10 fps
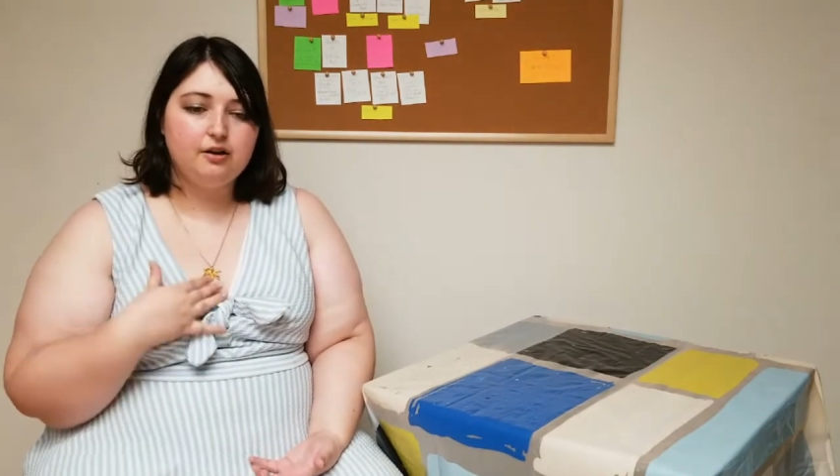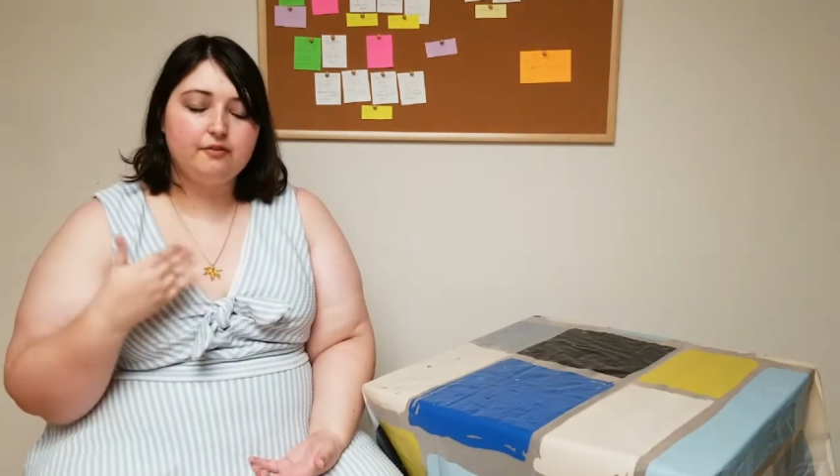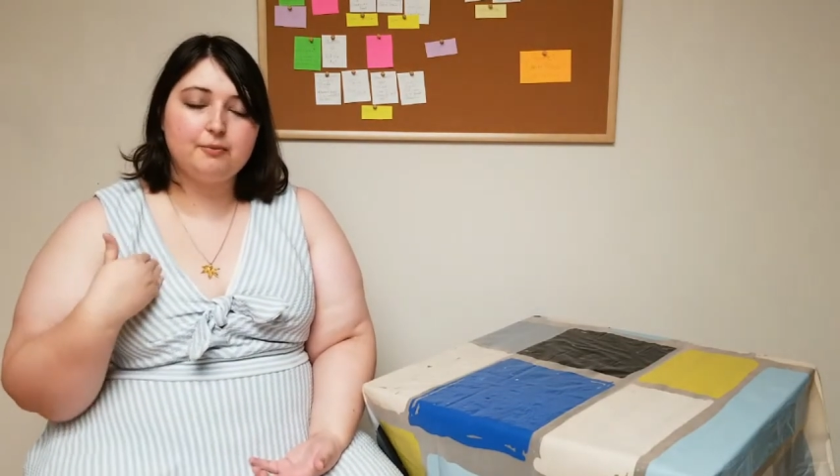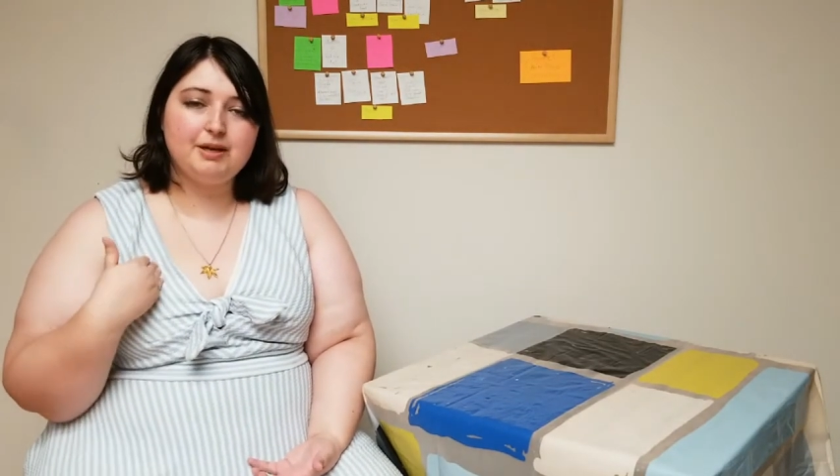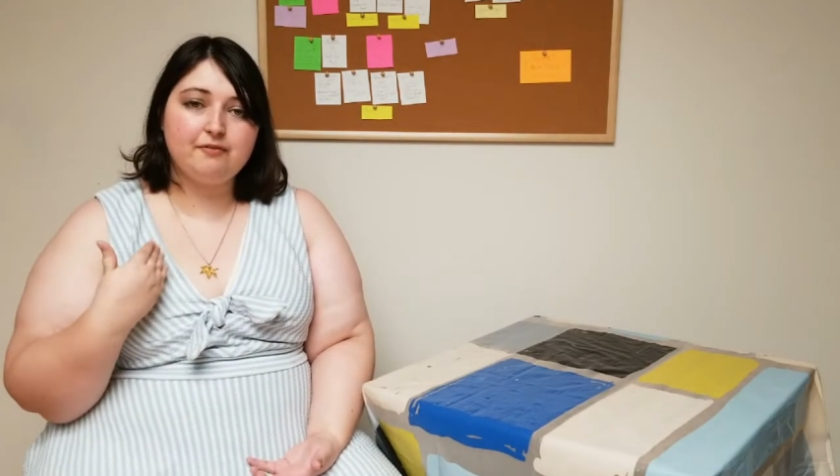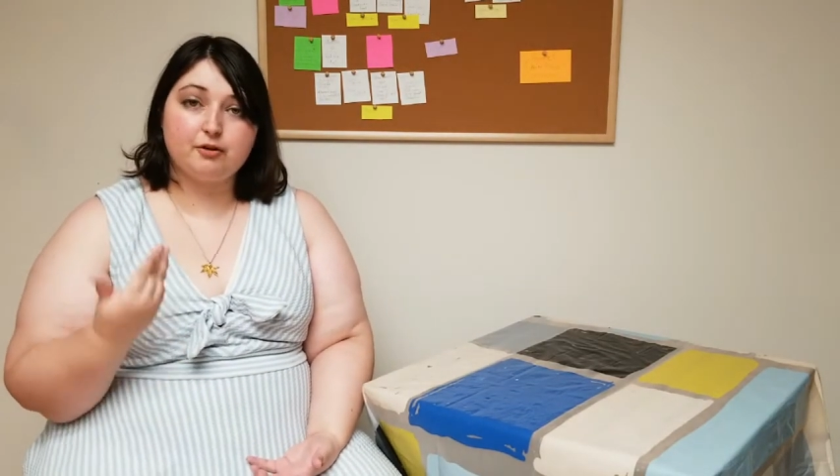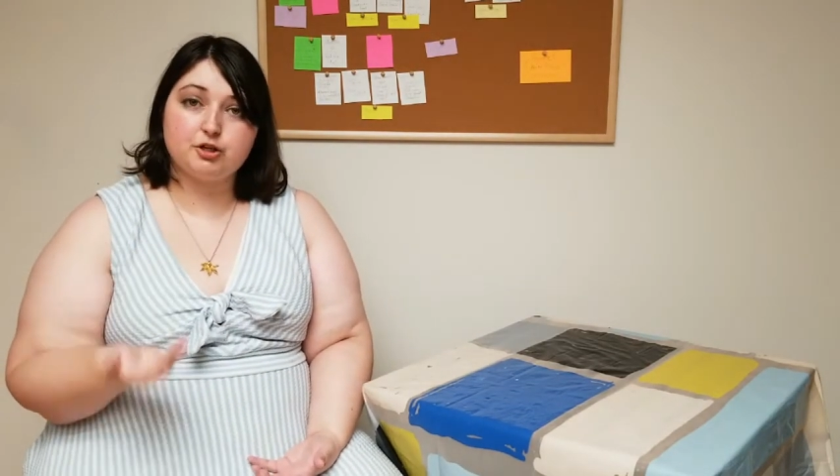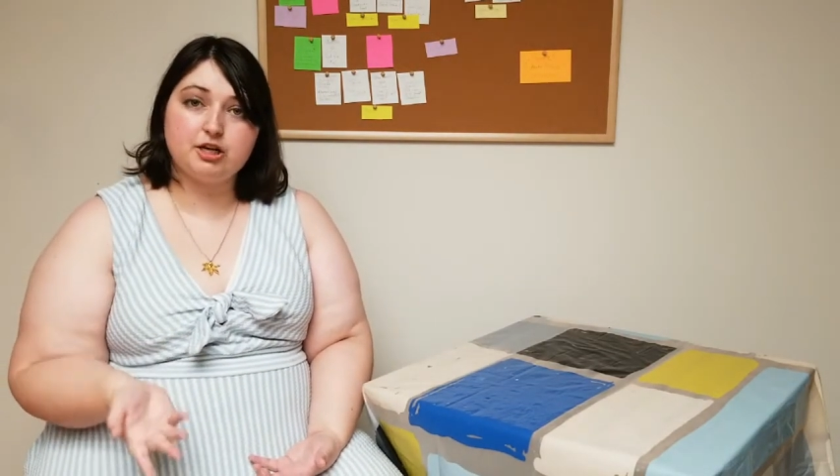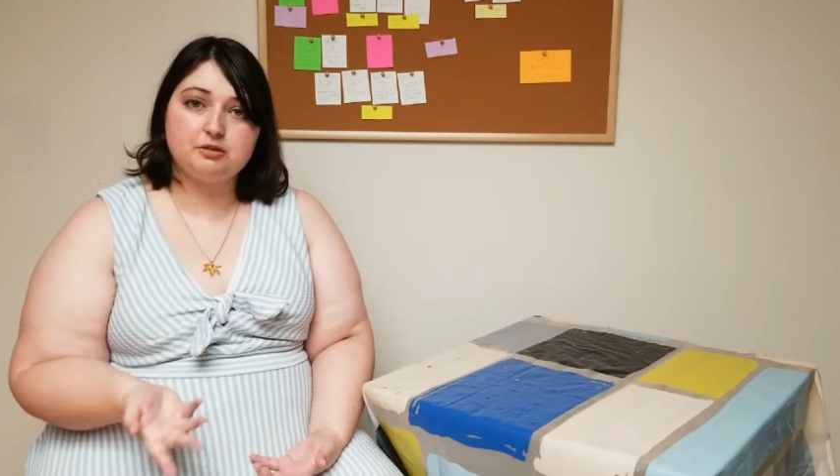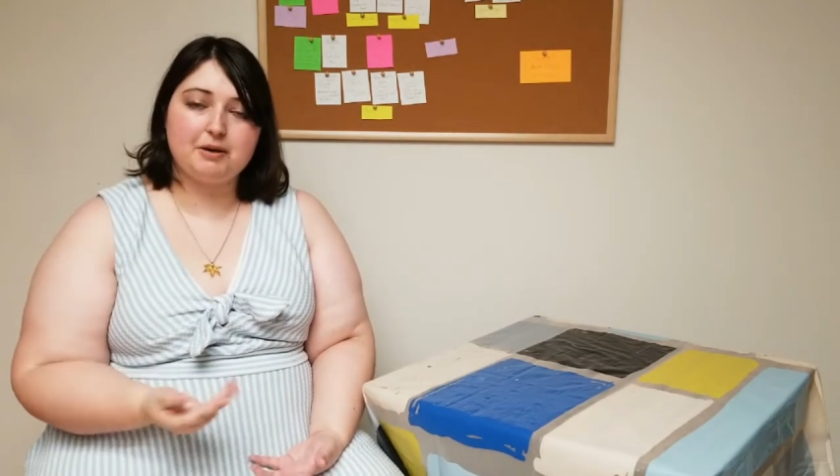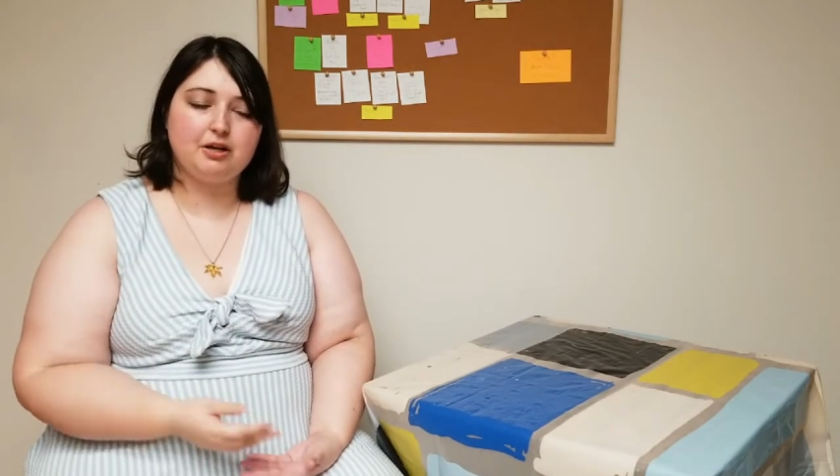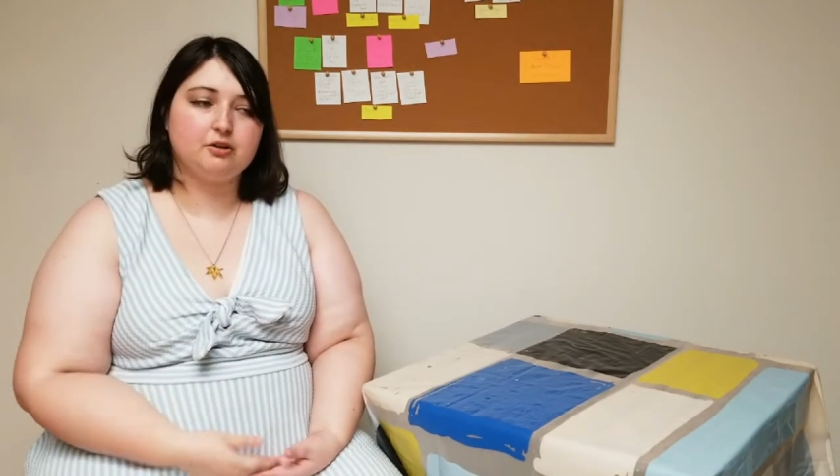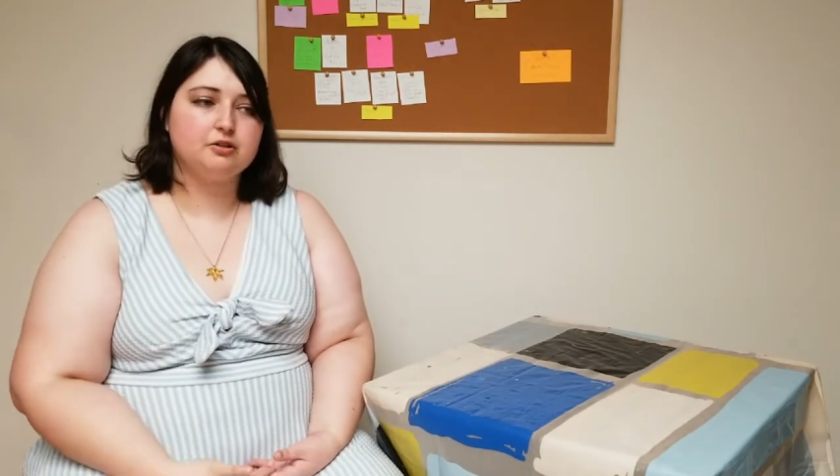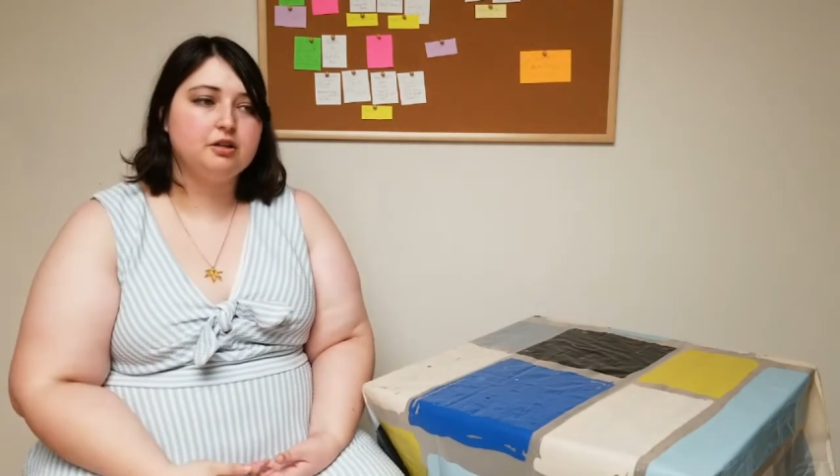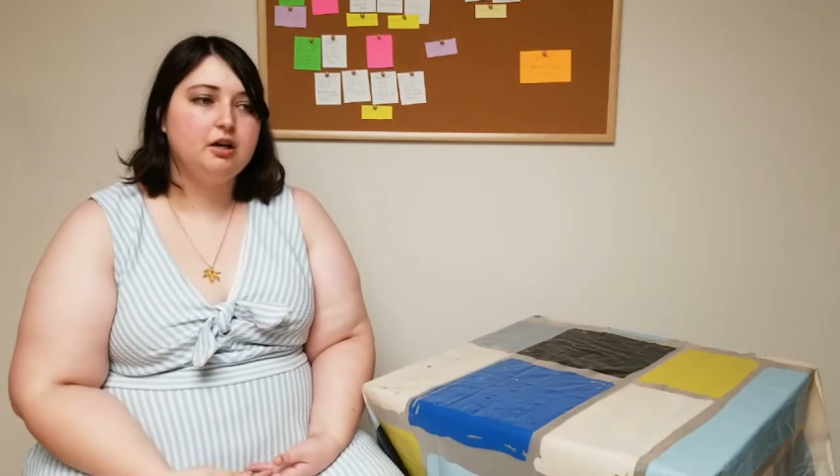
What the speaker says: For me, for ChangeMakers,